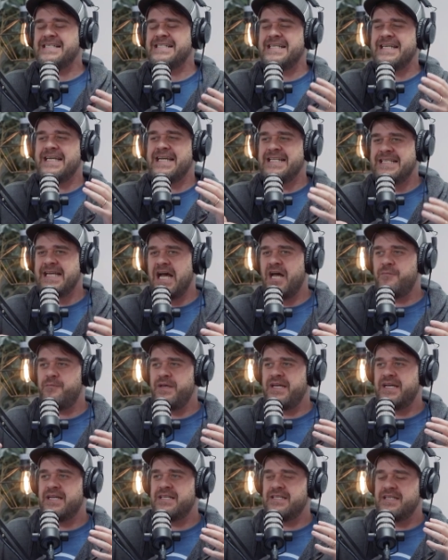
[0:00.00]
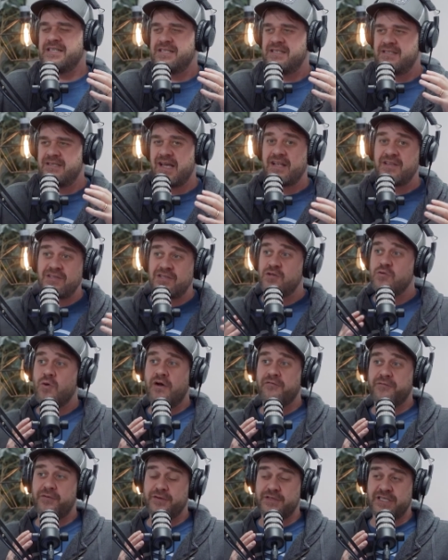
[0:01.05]
to get done because it sets you
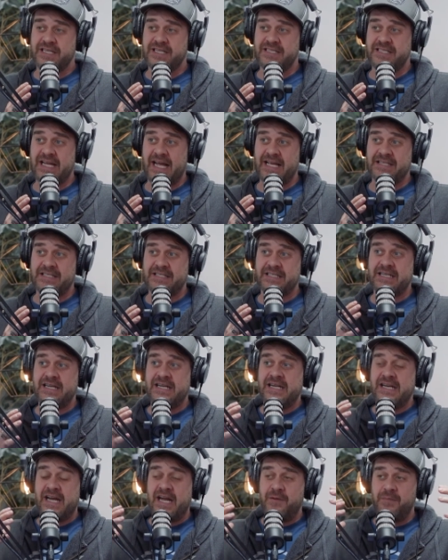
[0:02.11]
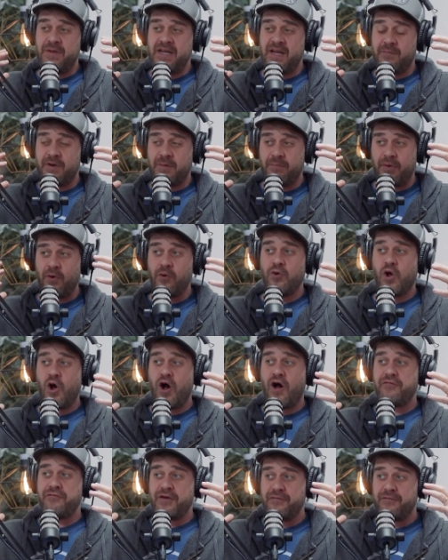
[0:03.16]
up for success hmm. being able to pull
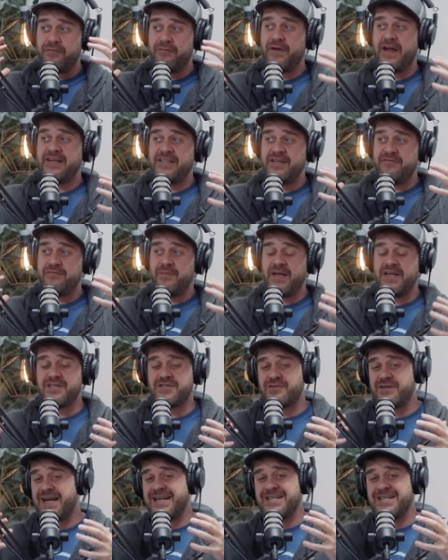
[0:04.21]
off effective ministry. And